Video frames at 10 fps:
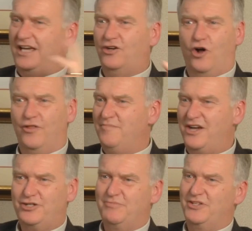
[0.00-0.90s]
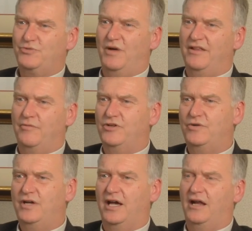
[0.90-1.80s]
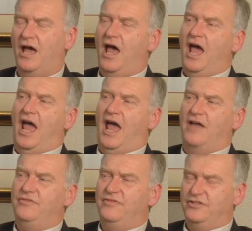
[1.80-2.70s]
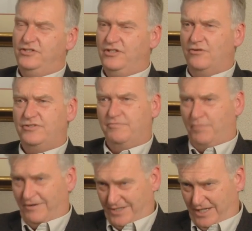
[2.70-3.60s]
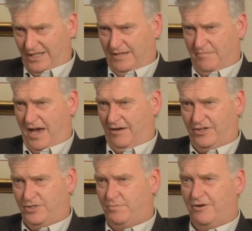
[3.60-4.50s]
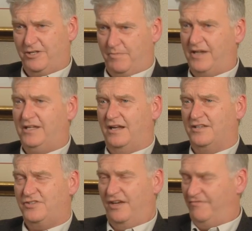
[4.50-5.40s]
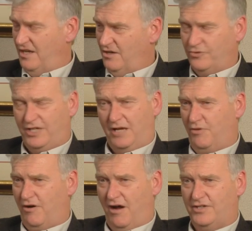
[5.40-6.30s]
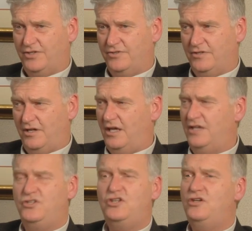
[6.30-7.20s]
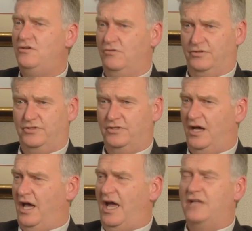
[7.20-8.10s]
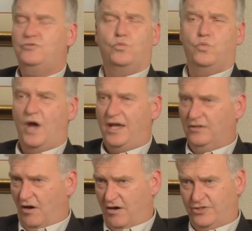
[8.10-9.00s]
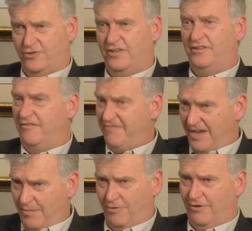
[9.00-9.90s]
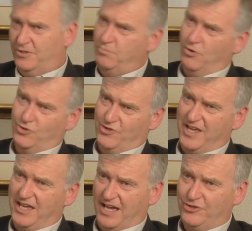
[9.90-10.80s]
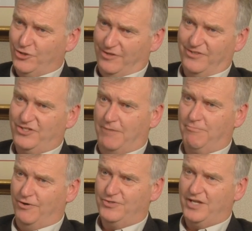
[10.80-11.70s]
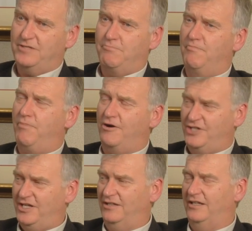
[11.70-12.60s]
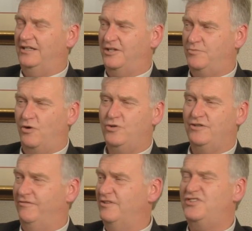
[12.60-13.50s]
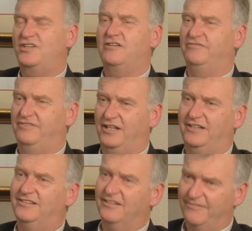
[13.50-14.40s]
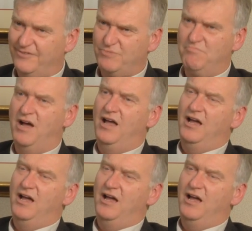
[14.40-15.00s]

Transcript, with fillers: taken all the measurements while they were doing it. And the dose of particulate matter experienced by dentists, if they don't take precautions, is huge. It's way larger than the vapor exposure they get during the same process. Particulate exposure for a single filling delivers m